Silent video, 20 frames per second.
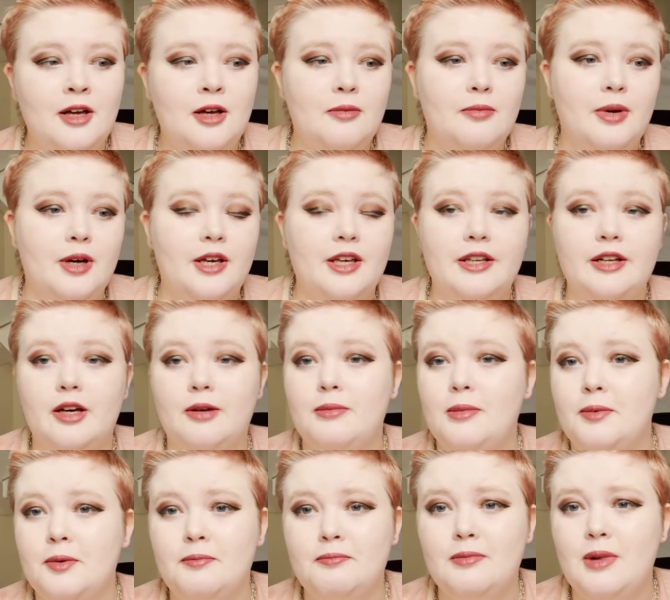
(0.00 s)
But, you know,
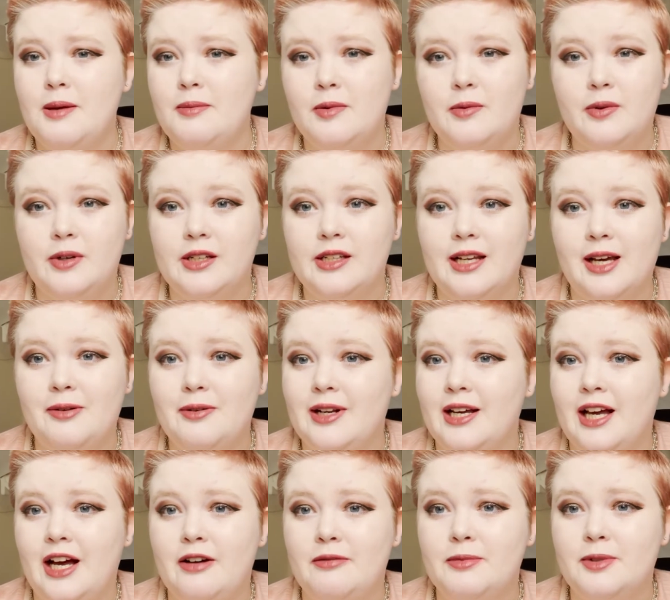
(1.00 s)
maybe one day when I
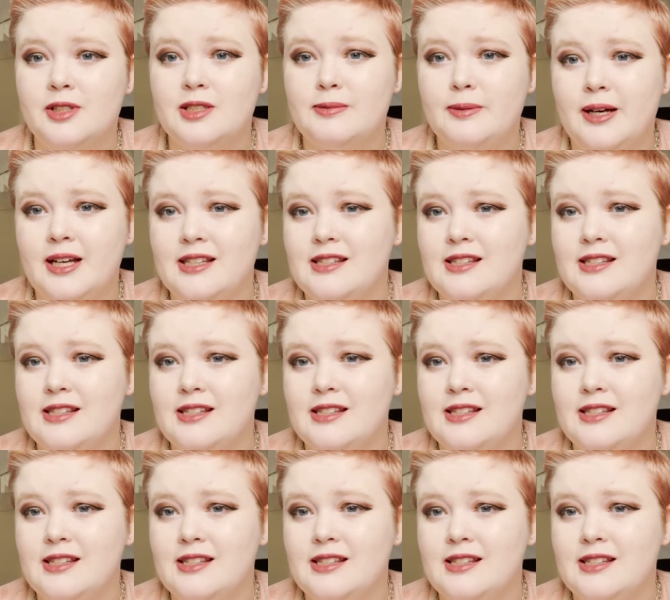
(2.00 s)
have more space,